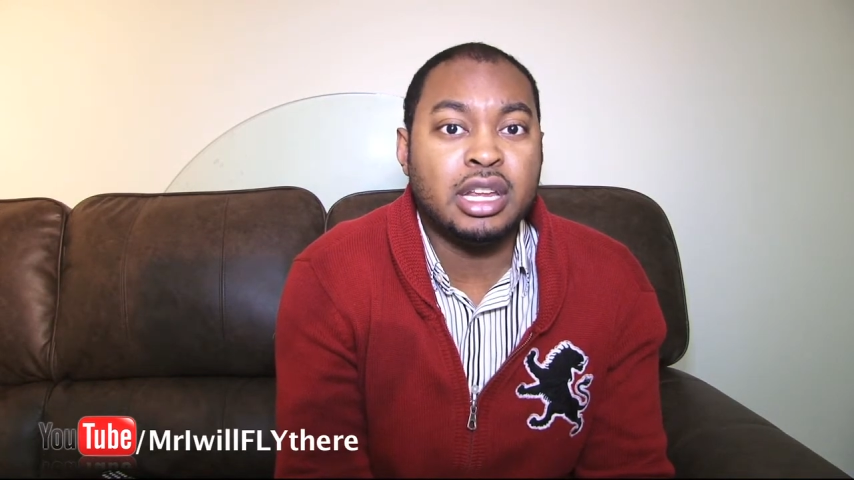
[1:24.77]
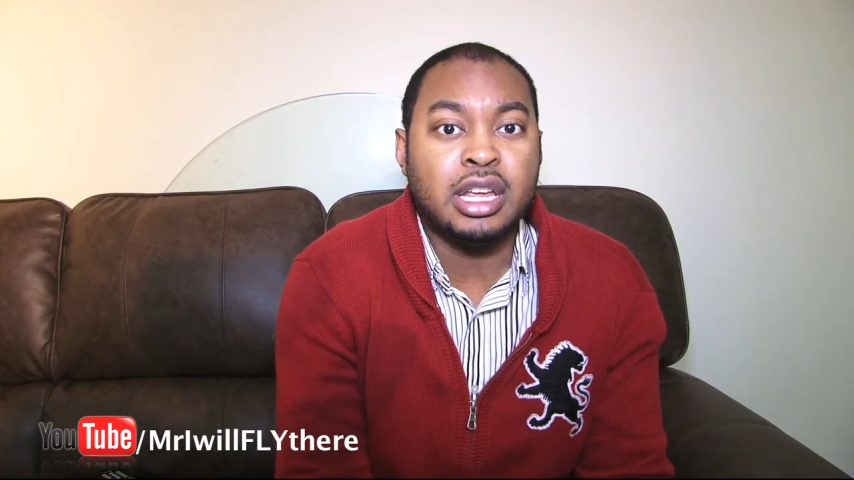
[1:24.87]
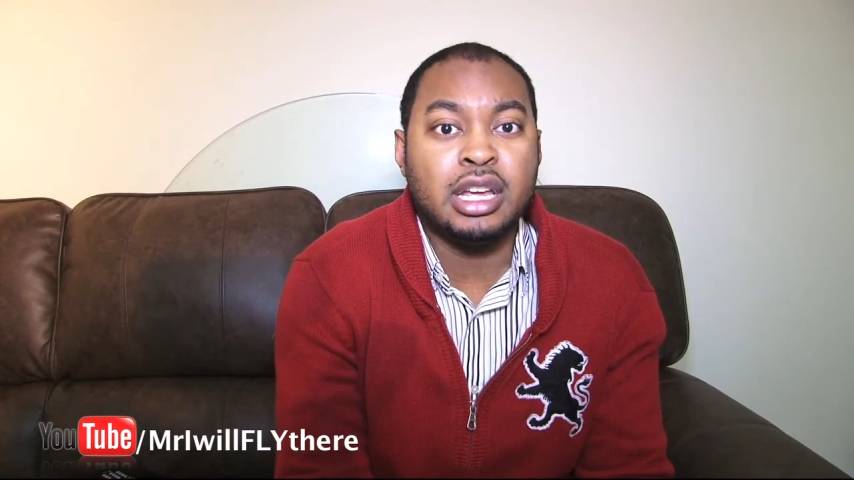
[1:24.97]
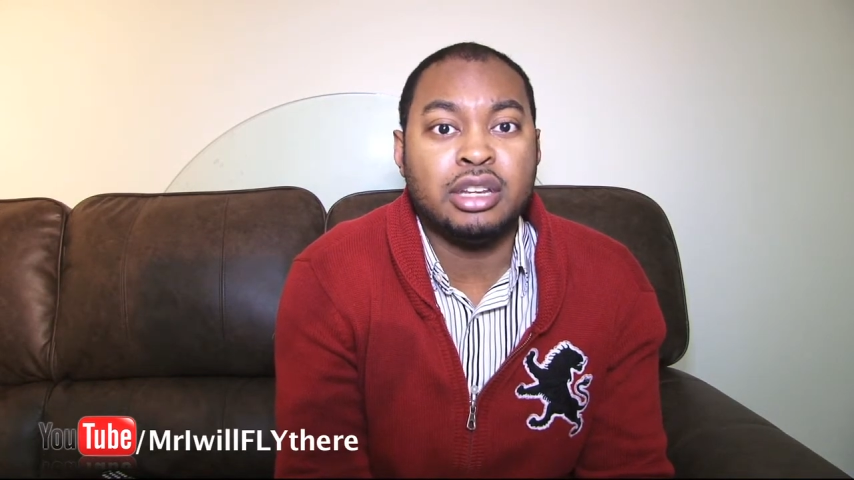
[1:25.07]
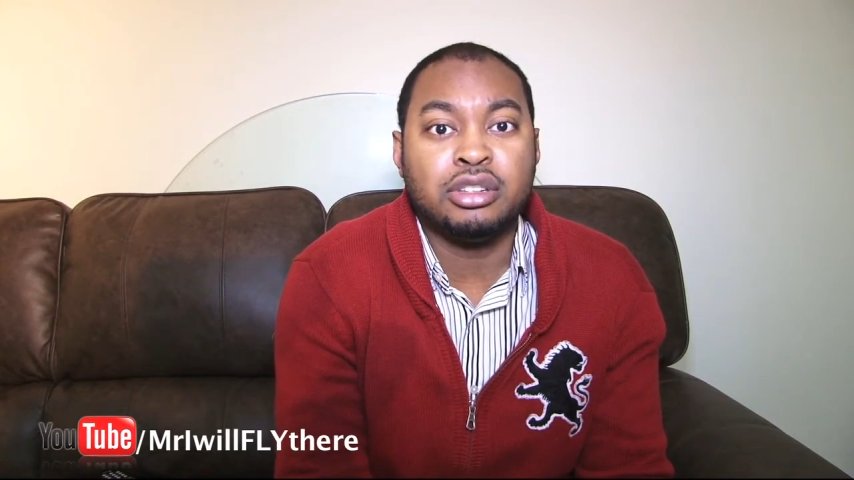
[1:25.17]

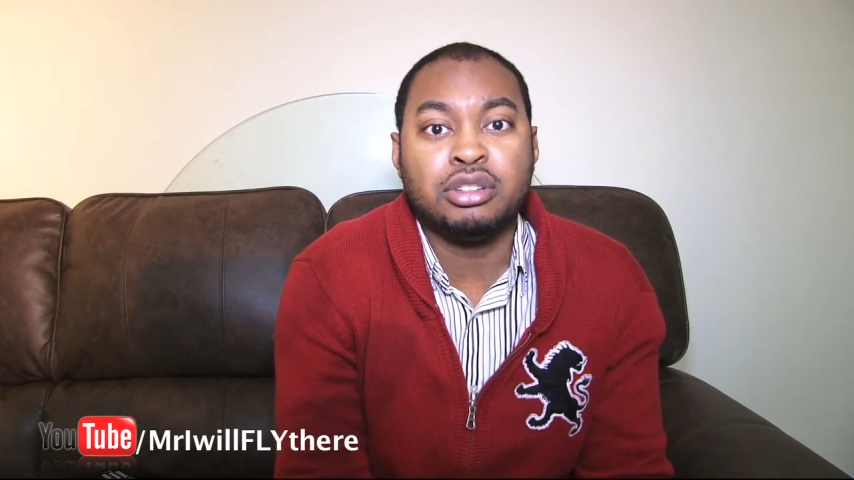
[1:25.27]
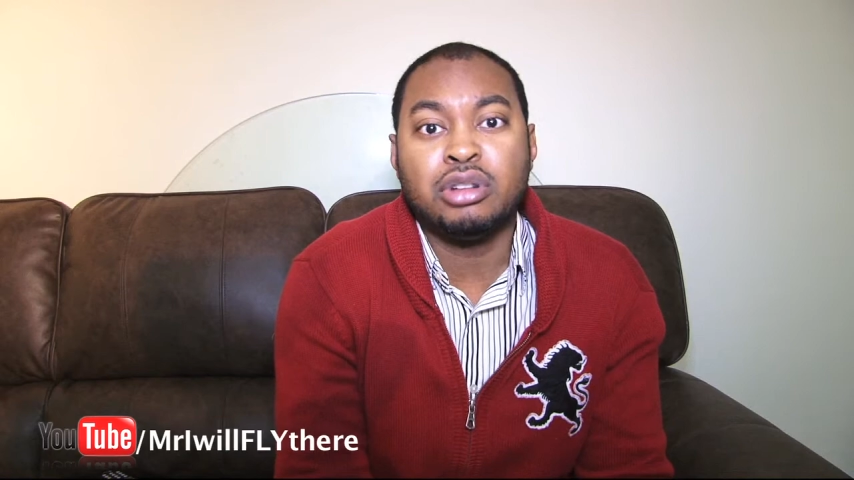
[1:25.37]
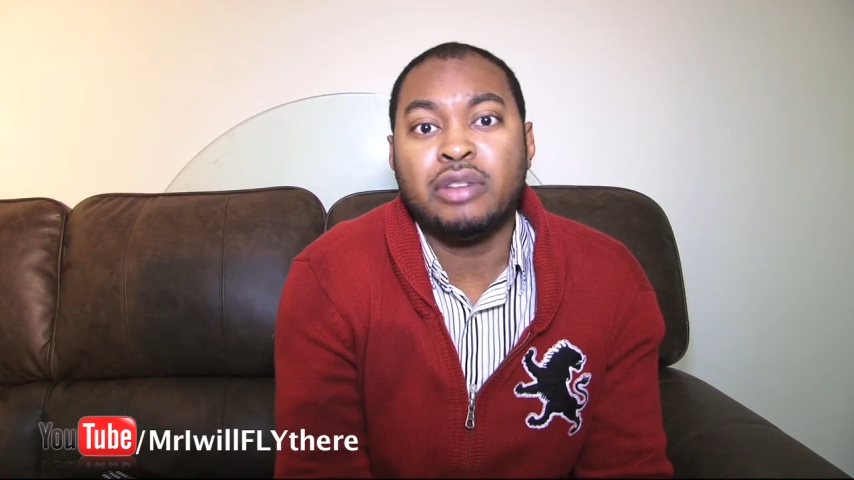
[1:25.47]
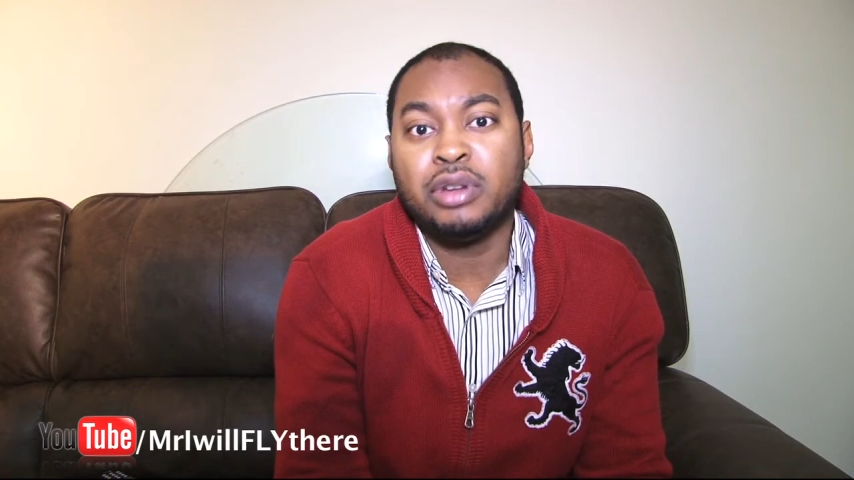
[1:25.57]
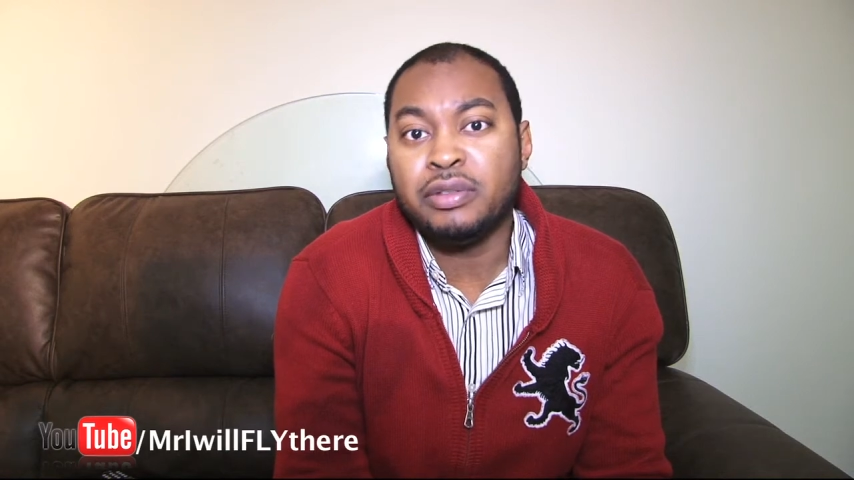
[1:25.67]
and to
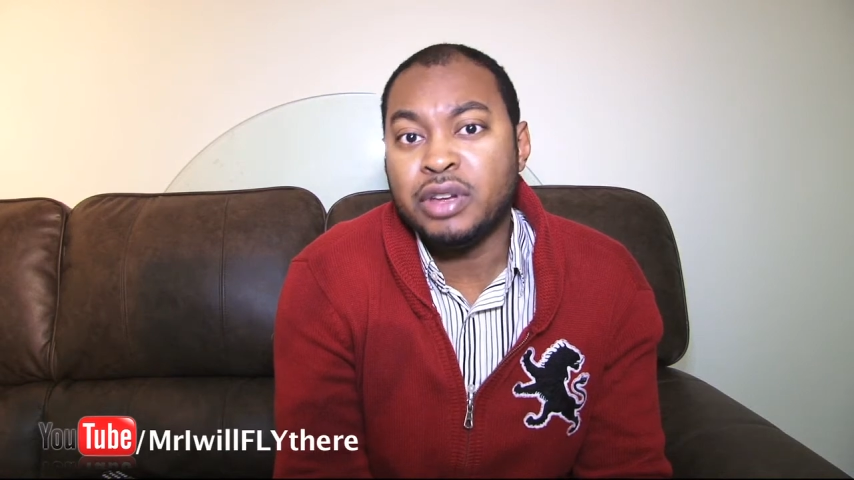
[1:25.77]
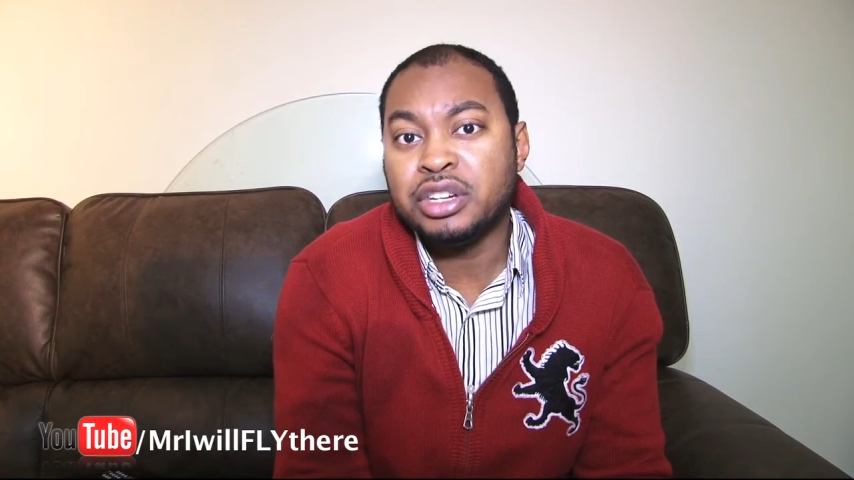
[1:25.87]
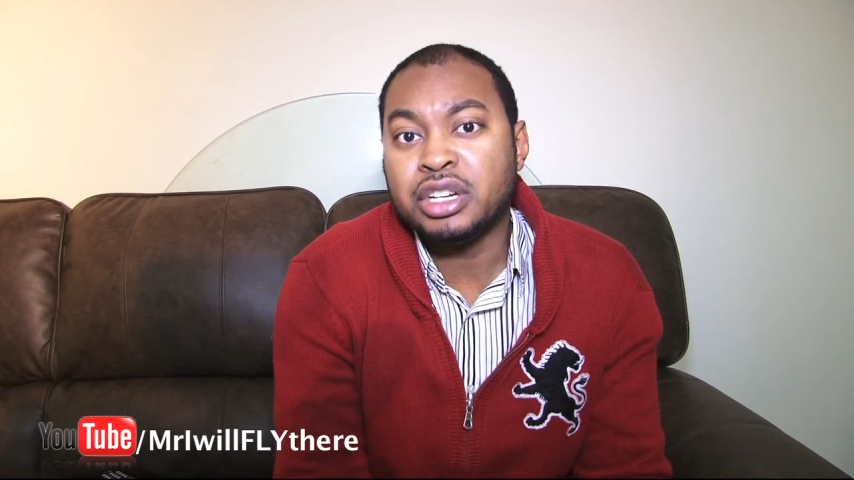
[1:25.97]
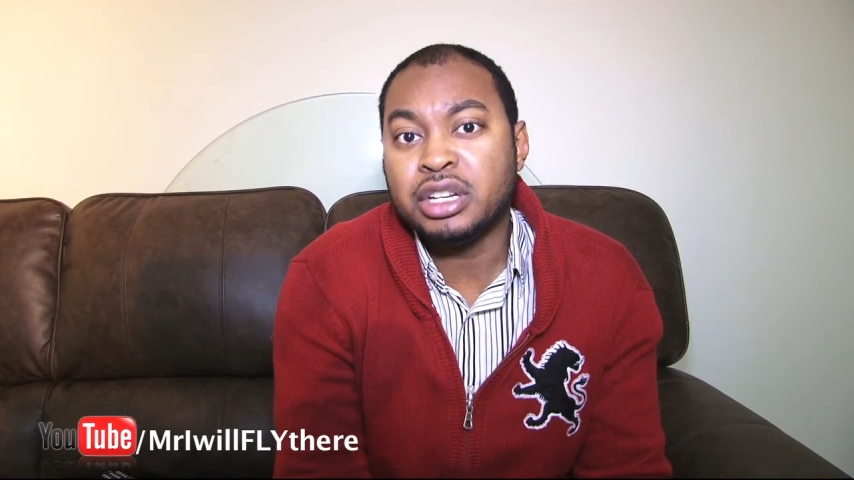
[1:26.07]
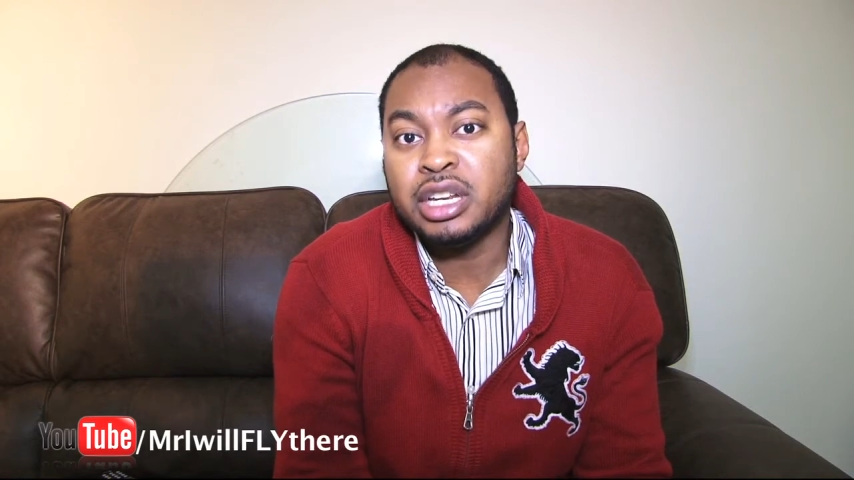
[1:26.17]
travel
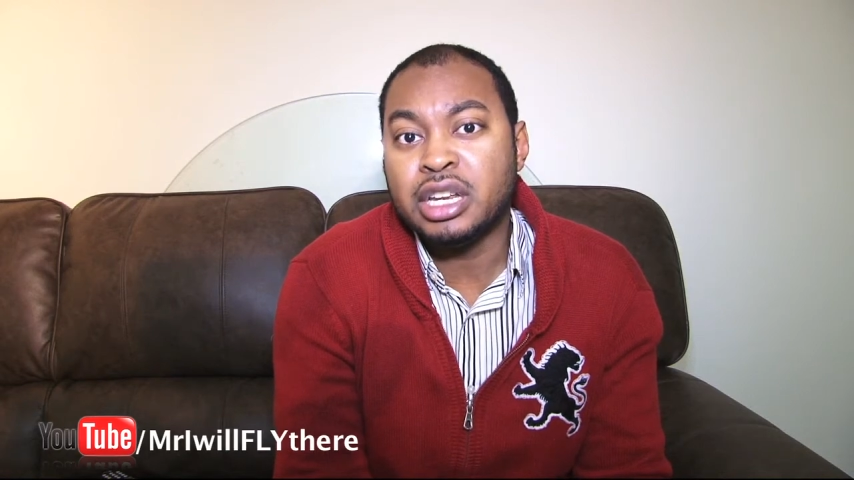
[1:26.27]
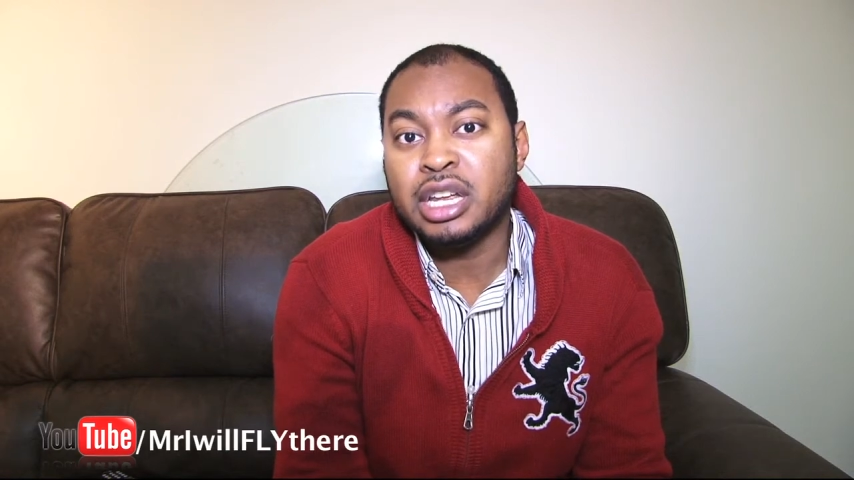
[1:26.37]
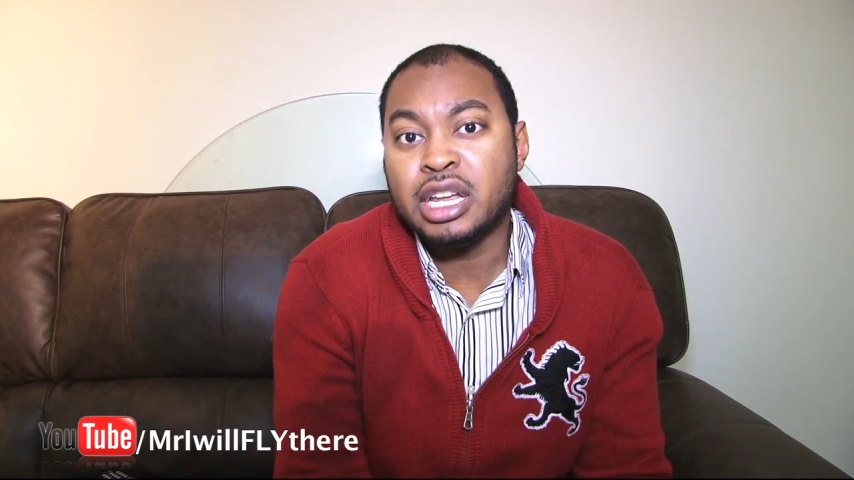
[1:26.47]
efficiently,